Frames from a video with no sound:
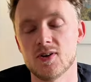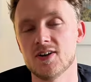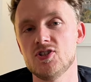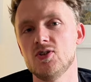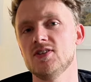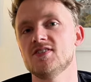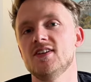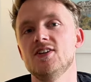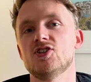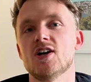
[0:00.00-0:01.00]
as you can
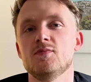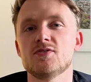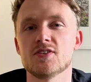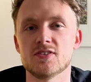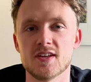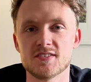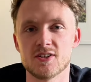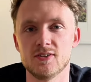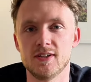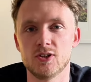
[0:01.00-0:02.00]
see, James doesn't
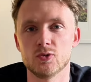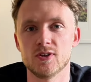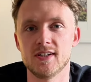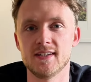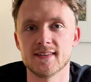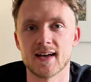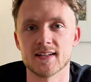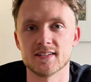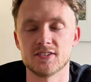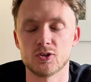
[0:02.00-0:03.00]
necessarily agree that
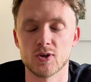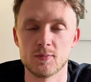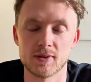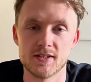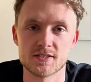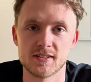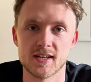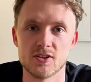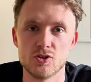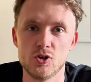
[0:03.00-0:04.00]
it's a great place to
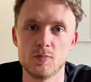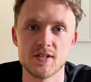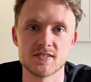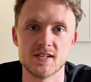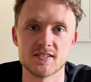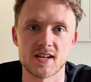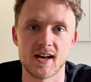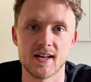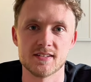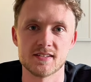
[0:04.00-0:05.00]
get new business
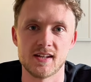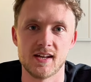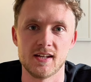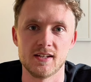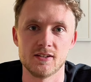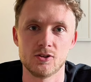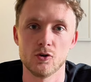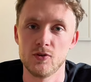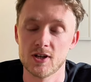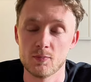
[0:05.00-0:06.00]
as a
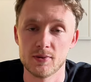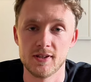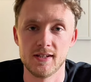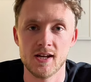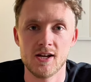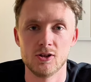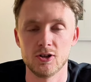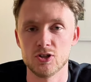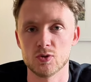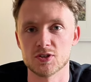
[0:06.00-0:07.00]
coffee company
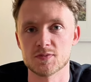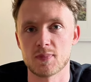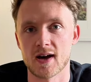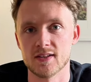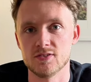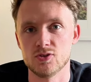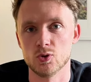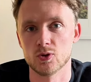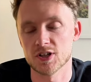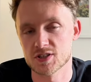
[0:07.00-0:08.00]
looking to expand
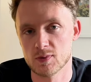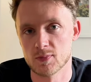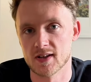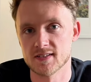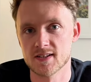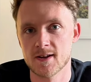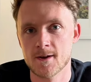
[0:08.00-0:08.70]
your customer base.